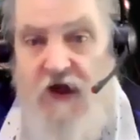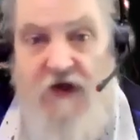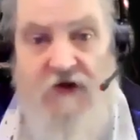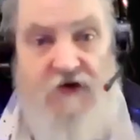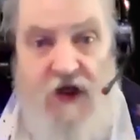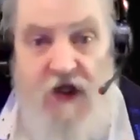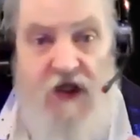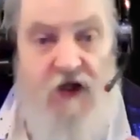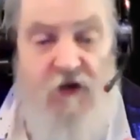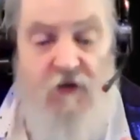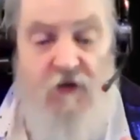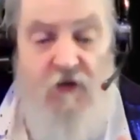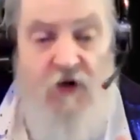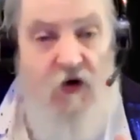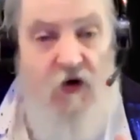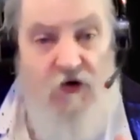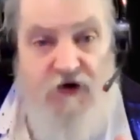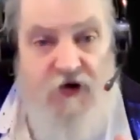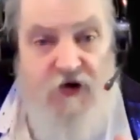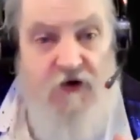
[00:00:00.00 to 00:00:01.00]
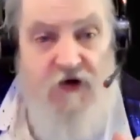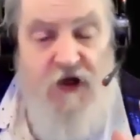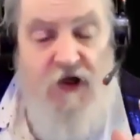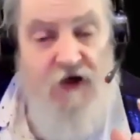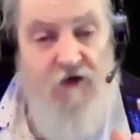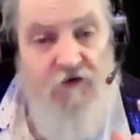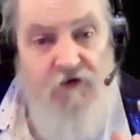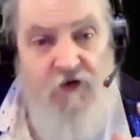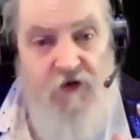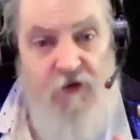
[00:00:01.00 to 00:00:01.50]
and suddenly we're also in a
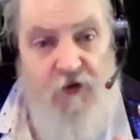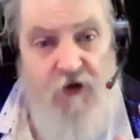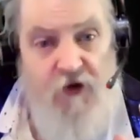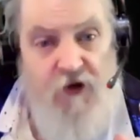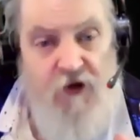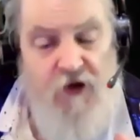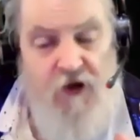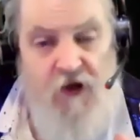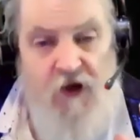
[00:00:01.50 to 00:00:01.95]
different world.